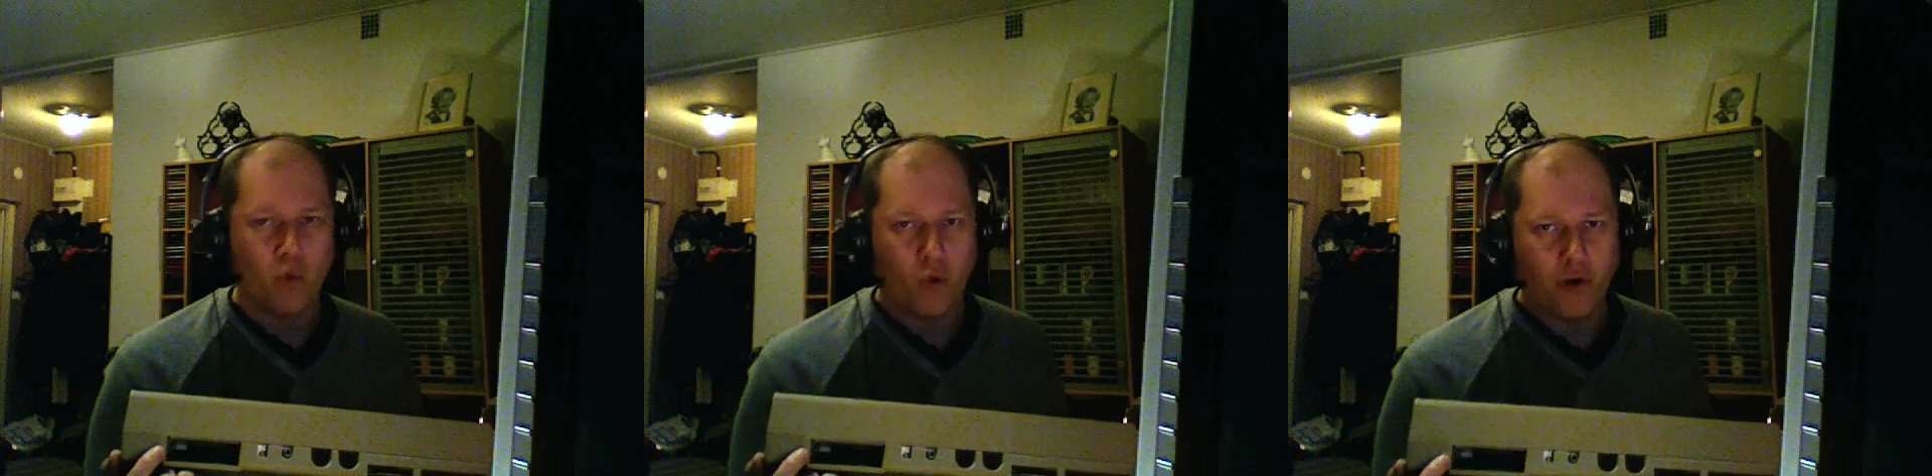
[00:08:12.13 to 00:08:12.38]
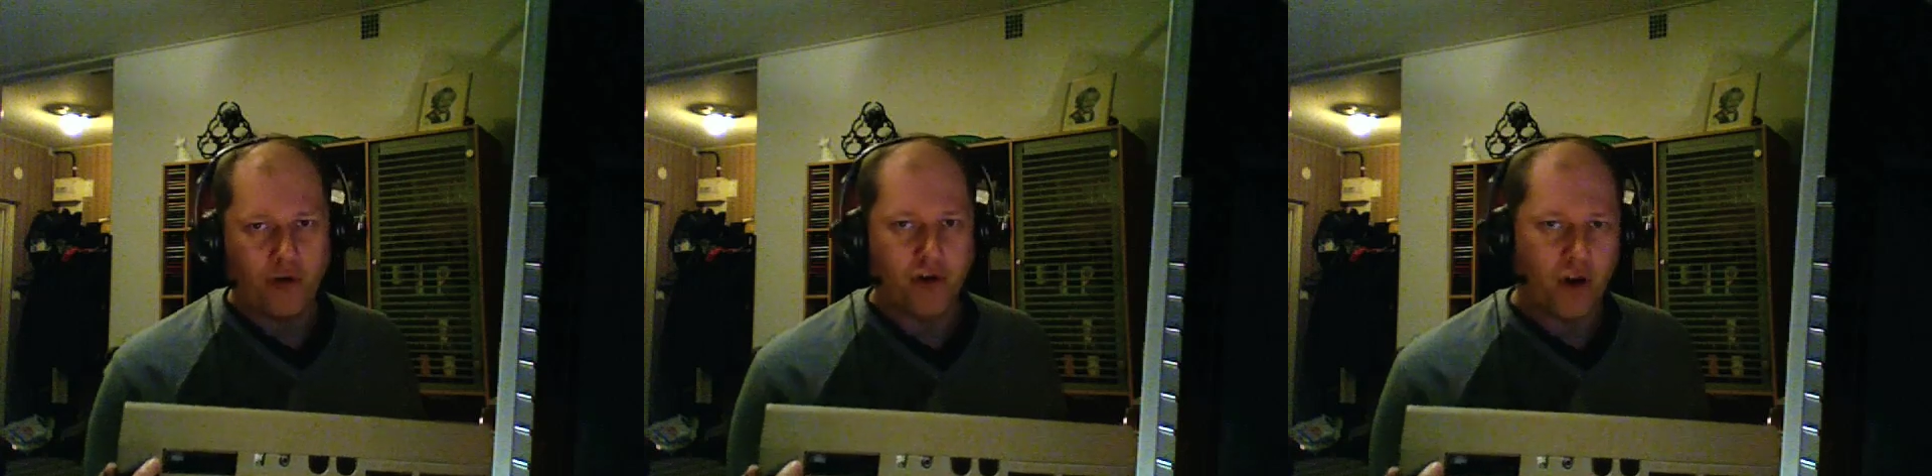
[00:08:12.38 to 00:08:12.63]

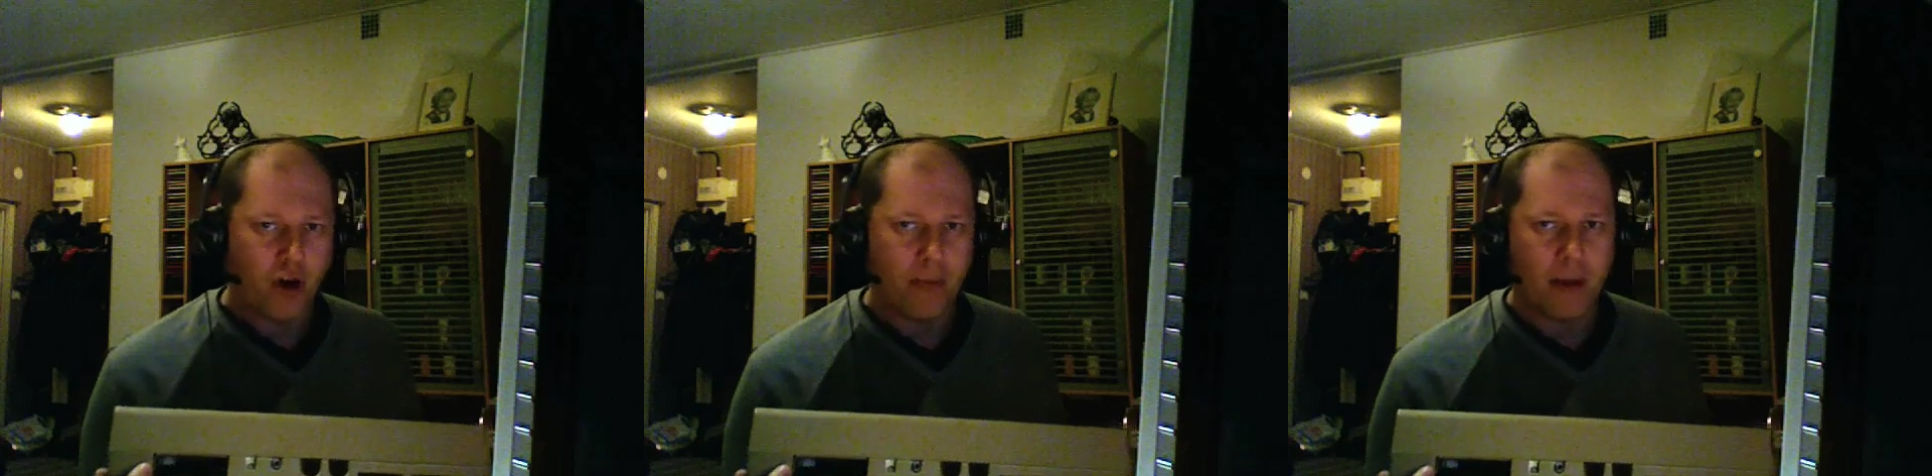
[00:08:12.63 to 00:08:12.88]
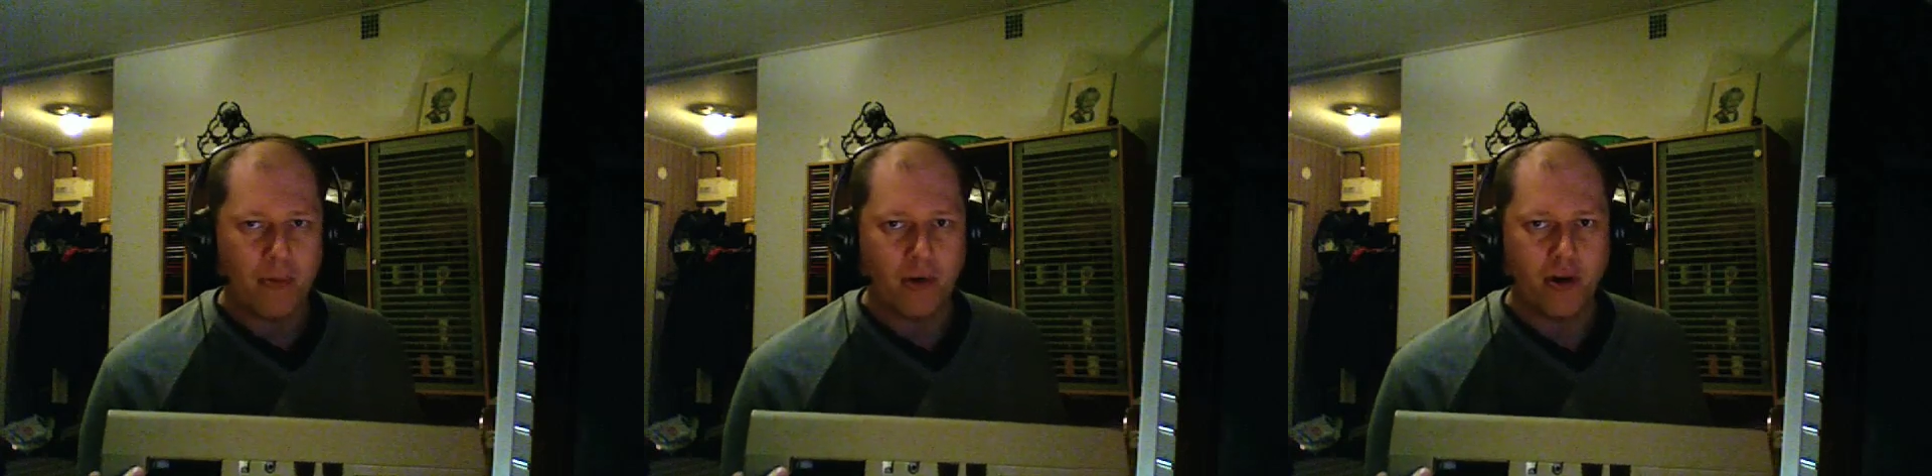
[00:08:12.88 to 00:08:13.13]
more RAM
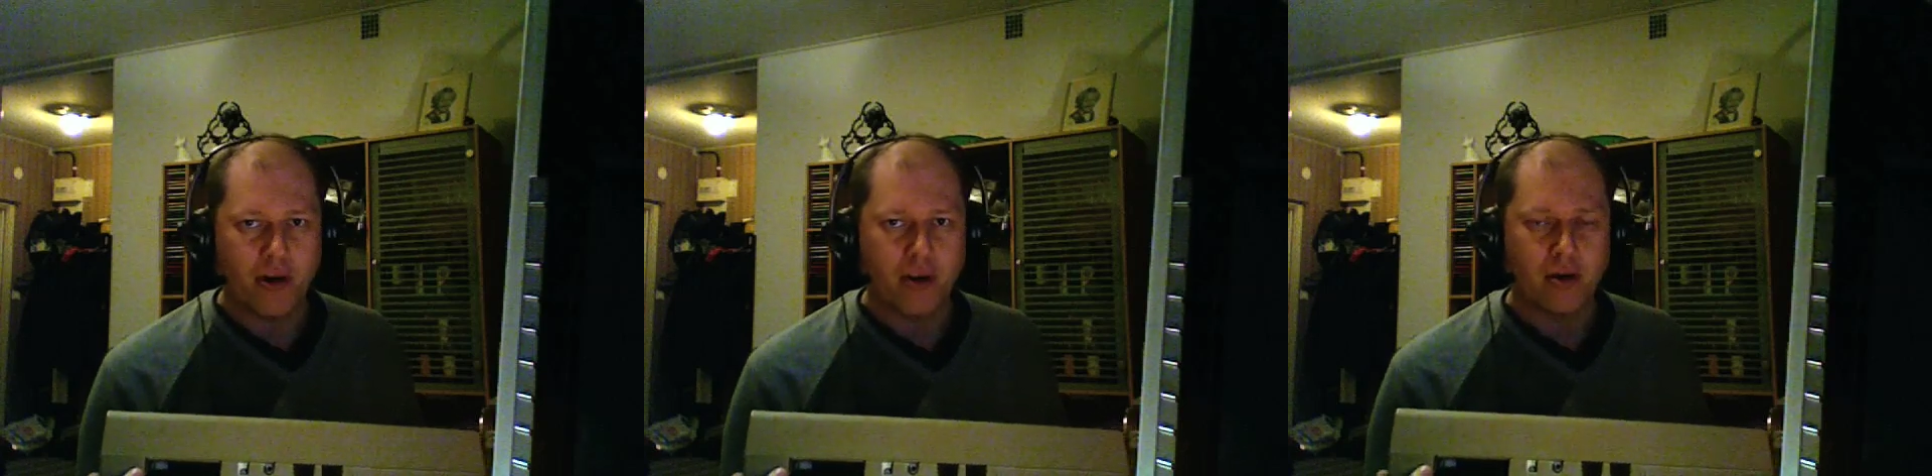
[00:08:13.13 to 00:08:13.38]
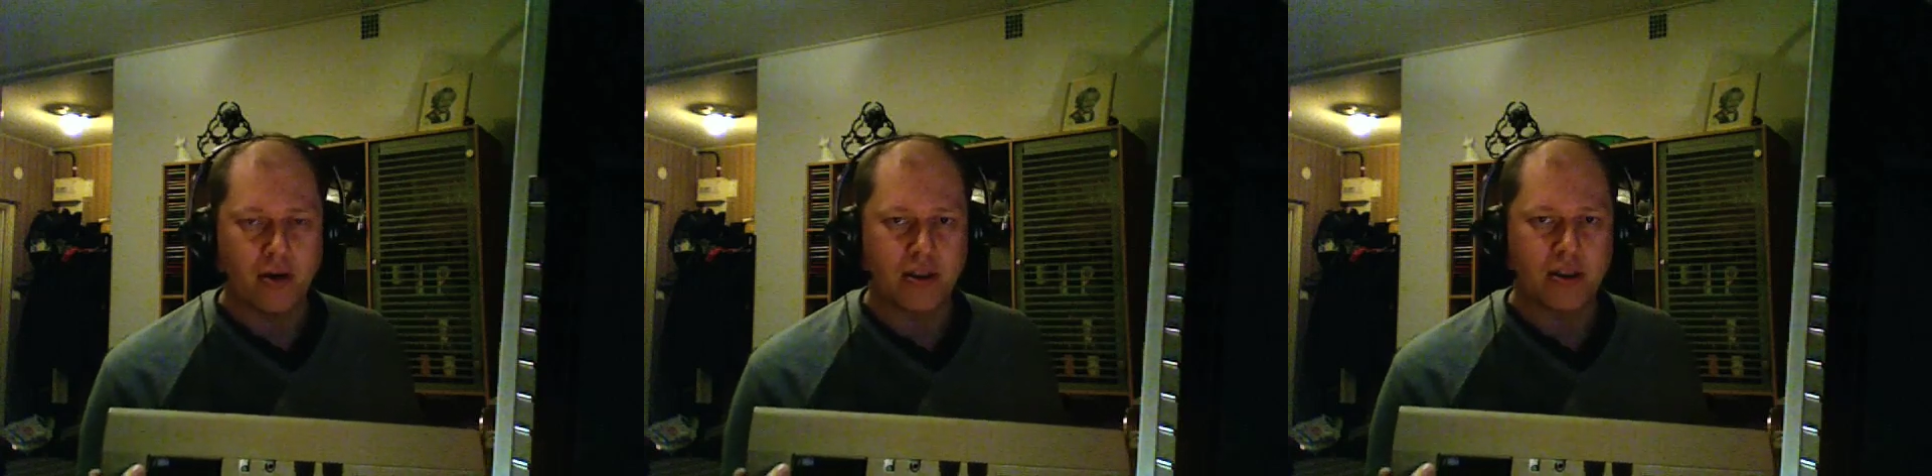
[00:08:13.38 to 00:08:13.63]
memory
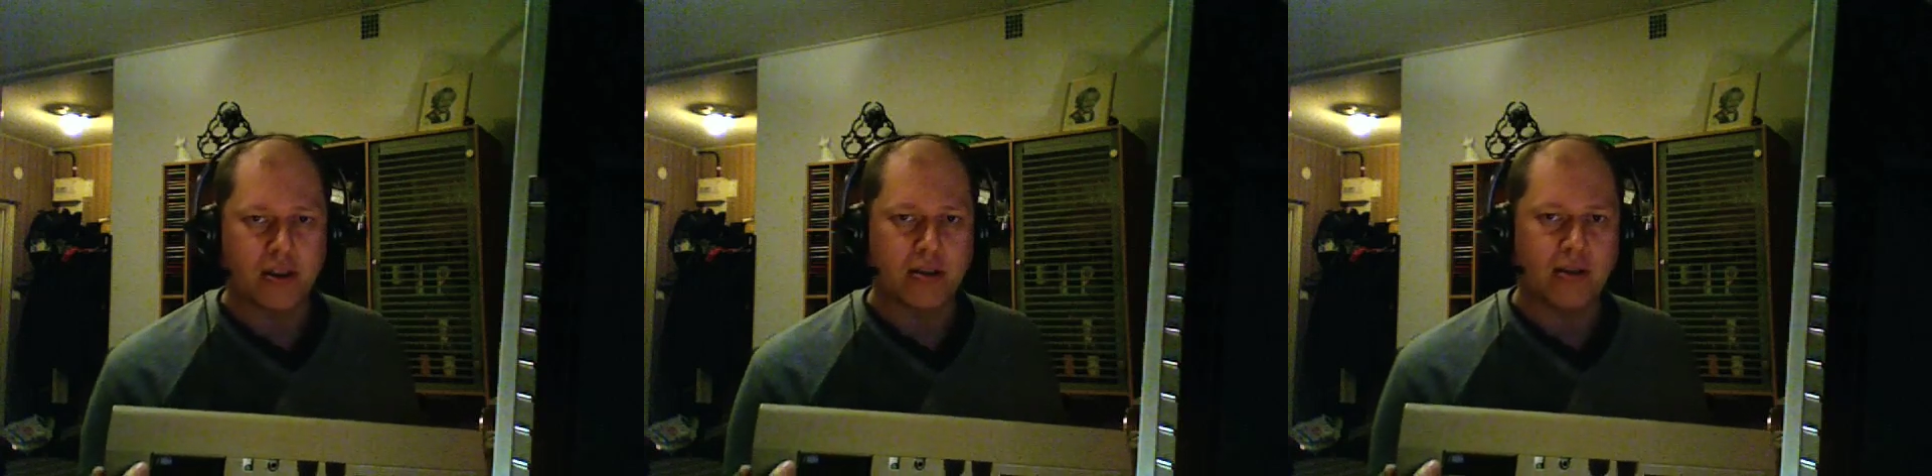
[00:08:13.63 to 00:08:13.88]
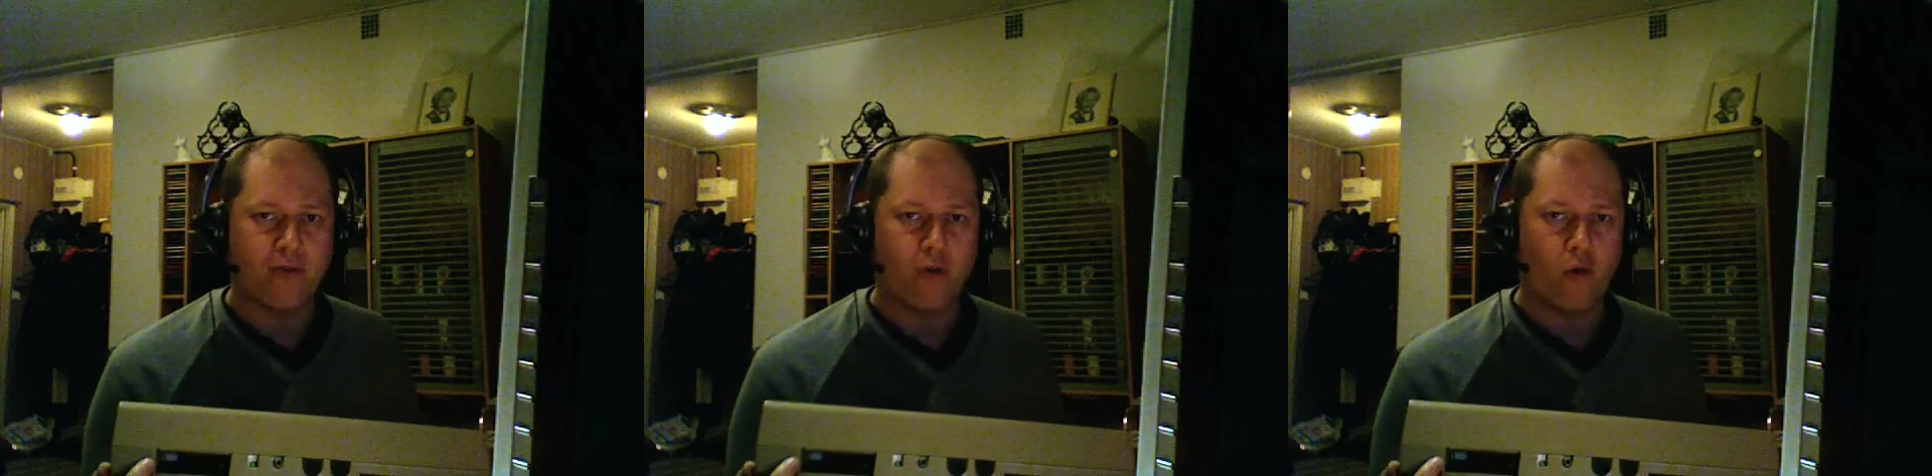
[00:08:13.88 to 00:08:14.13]
to the
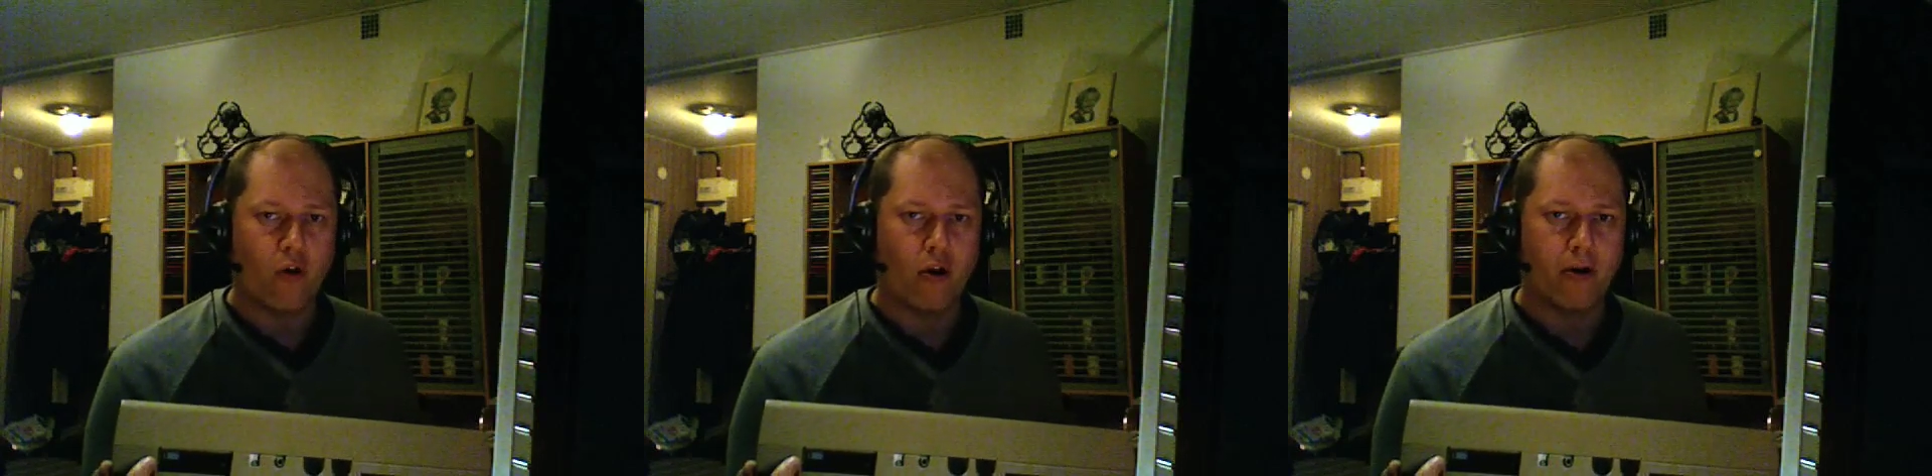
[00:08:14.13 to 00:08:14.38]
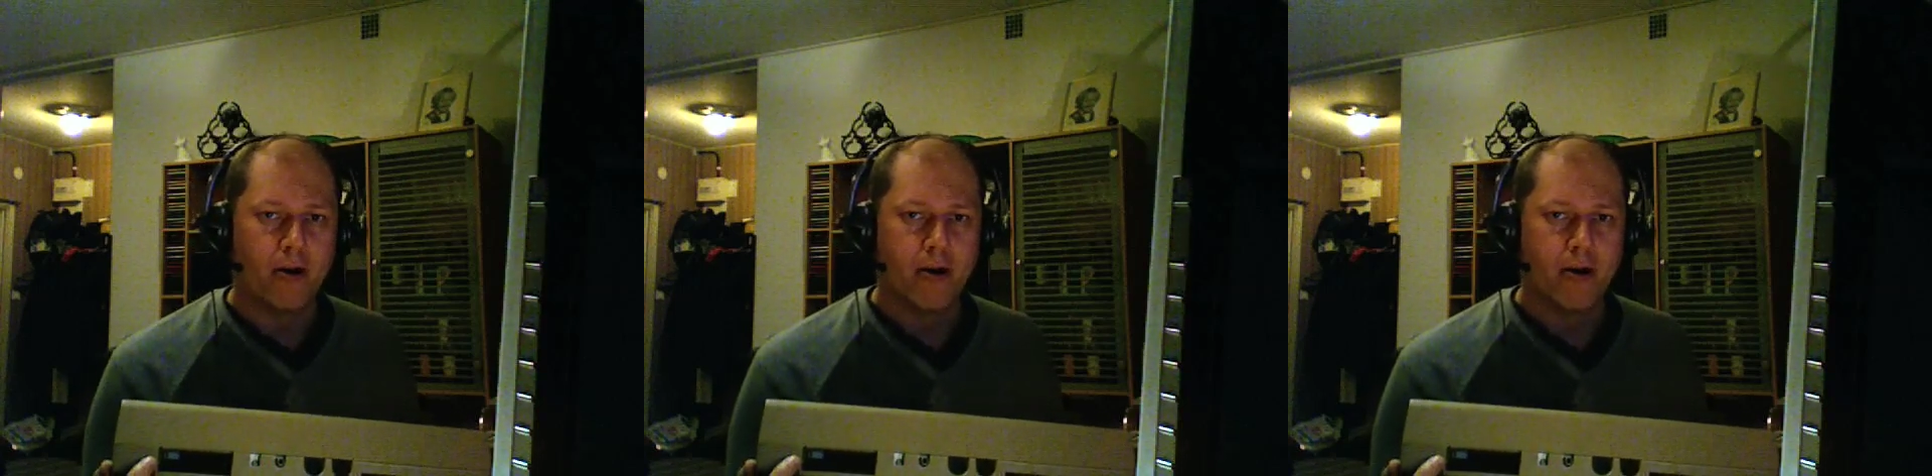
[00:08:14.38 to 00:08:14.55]
64,